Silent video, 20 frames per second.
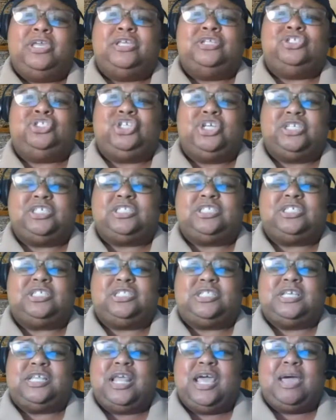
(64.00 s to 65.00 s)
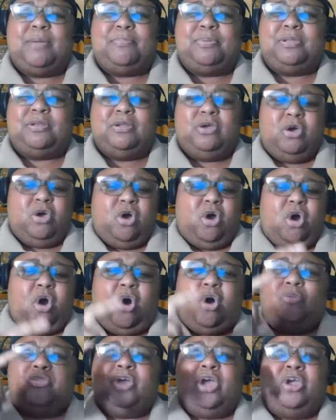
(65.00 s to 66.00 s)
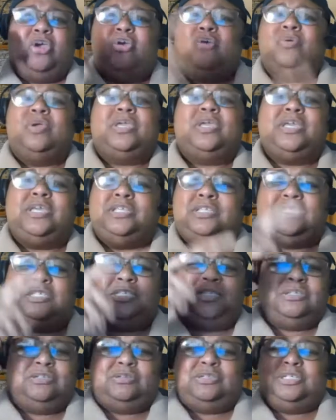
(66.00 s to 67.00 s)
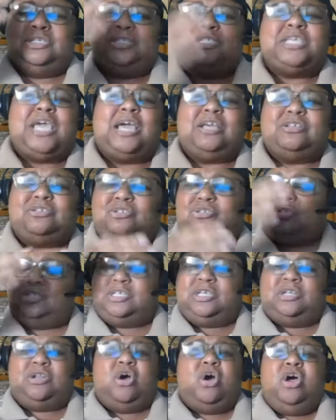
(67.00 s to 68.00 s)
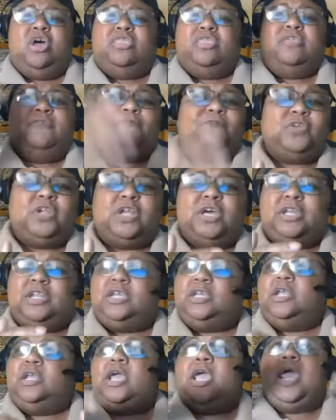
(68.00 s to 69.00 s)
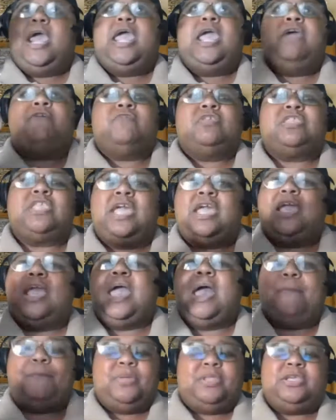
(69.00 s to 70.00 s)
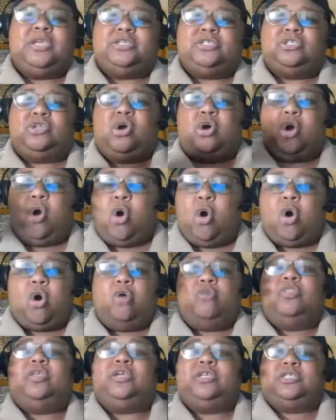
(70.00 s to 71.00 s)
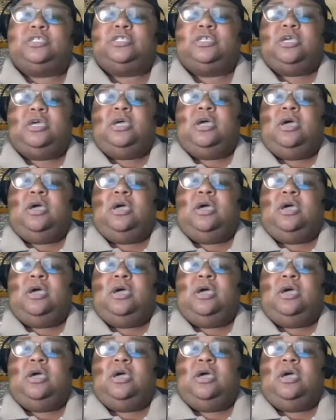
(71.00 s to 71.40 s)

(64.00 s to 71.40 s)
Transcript: injustice that happened, all the hurricanes and the disasters and the flooding, everything happened yesterday. All this